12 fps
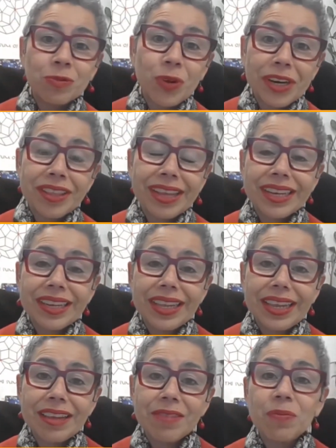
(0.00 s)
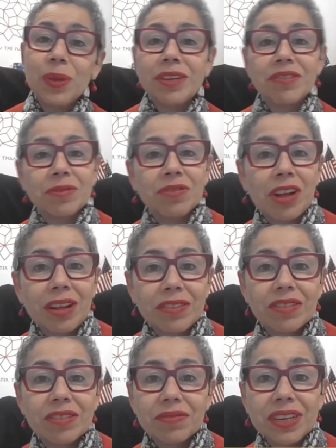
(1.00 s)
to where they live because of
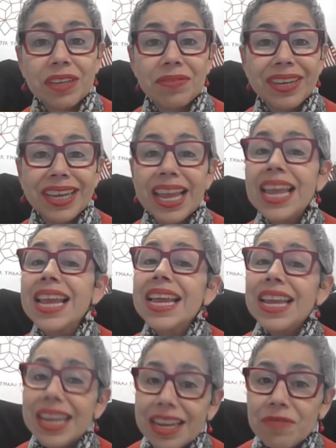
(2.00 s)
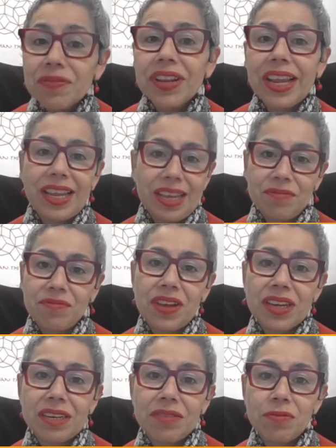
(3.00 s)
cost of living, if they can
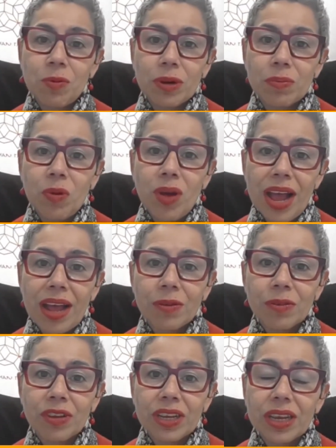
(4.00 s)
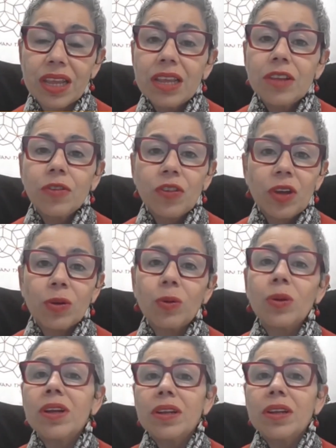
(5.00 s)
find affordable housing.
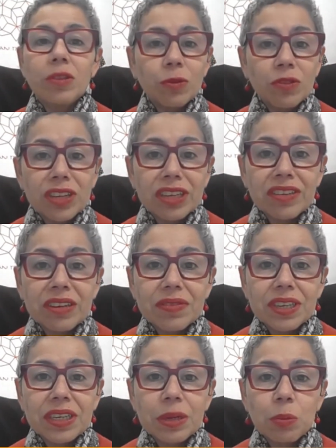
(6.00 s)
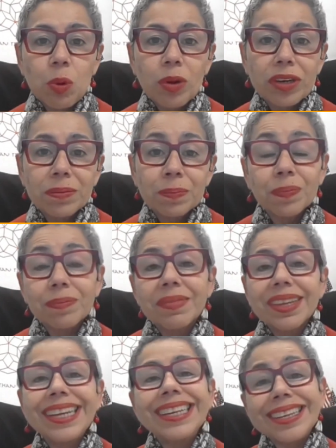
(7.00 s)
So those things are very important.
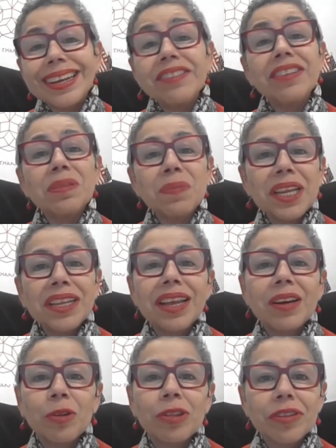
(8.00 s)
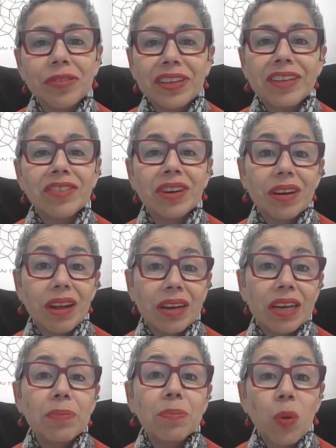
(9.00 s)
It doesn't mean that other things are
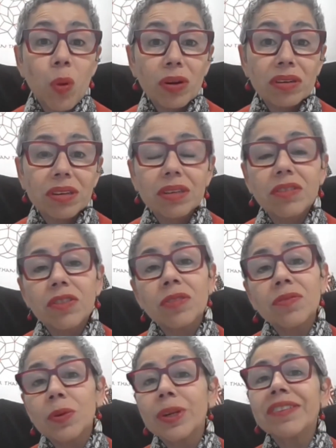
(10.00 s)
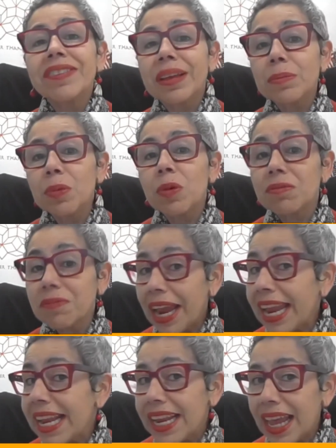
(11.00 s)
unimportant. So for example,
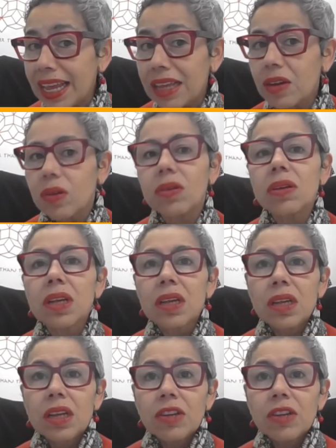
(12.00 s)
right now,